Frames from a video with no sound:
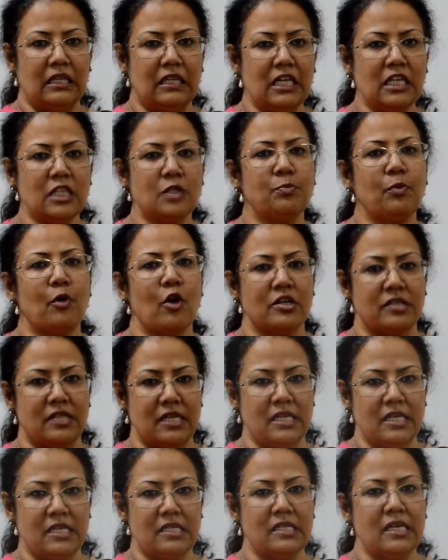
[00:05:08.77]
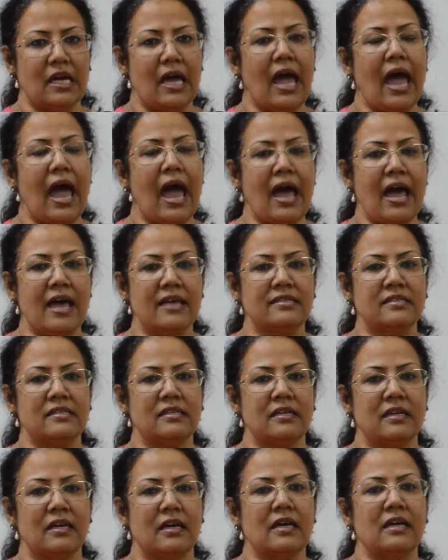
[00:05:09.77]
This process has
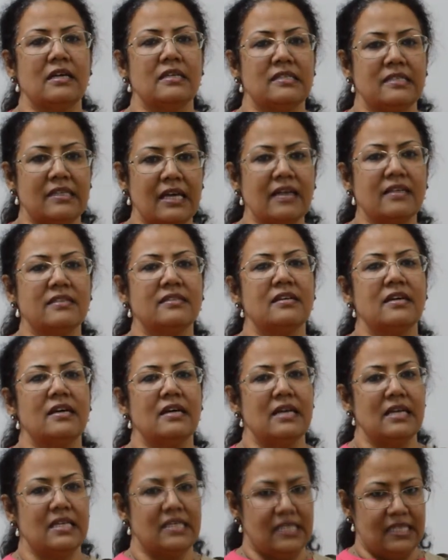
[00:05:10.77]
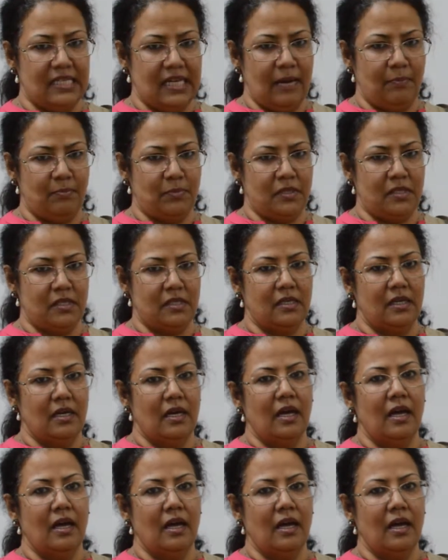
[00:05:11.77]
6 steps: